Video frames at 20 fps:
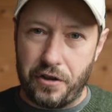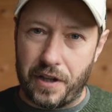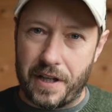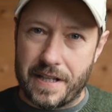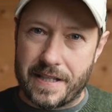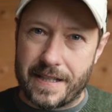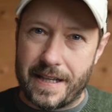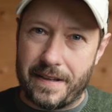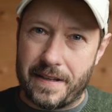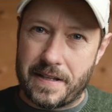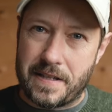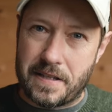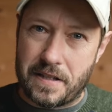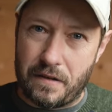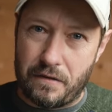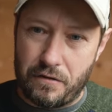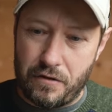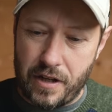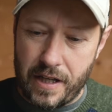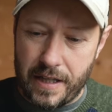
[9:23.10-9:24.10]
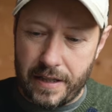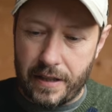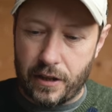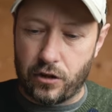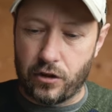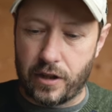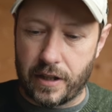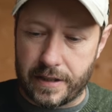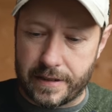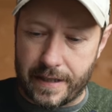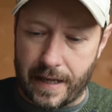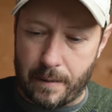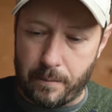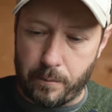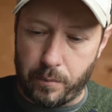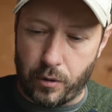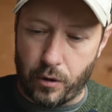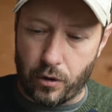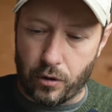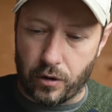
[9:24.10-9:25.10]
you can see this is a really good
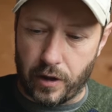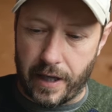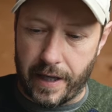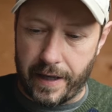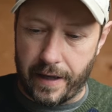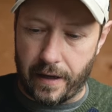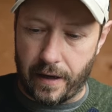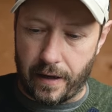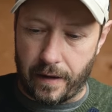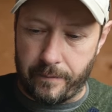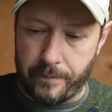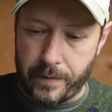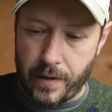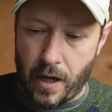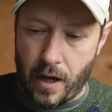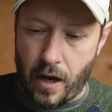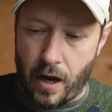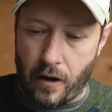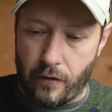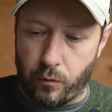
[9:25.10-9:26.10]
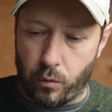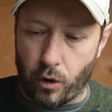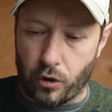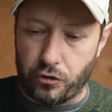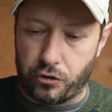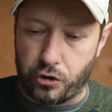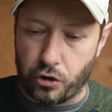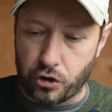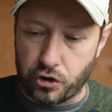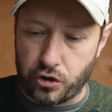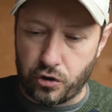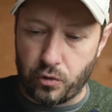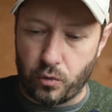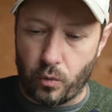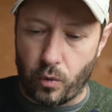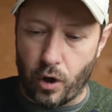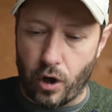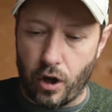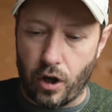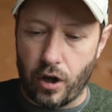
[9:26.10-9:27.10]
example here of what doesn't
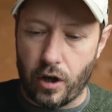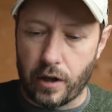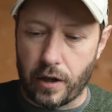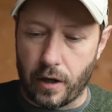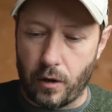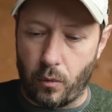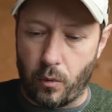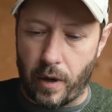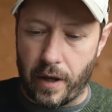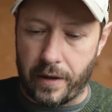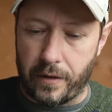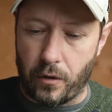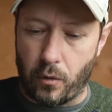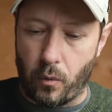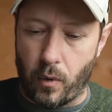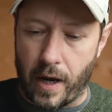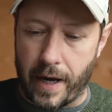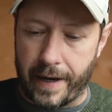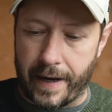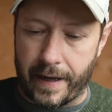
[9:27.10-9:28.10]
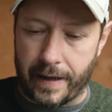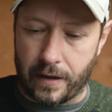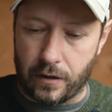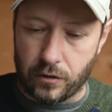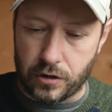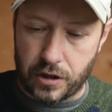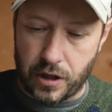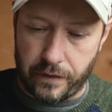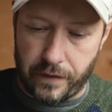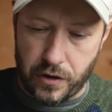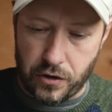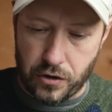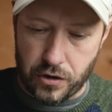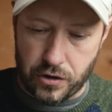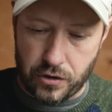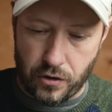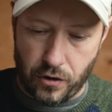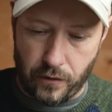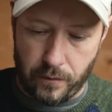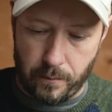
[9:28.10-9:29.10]
work with wide angle. So if I
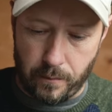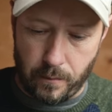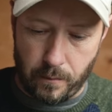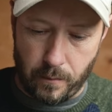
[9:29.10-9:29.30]
just sort of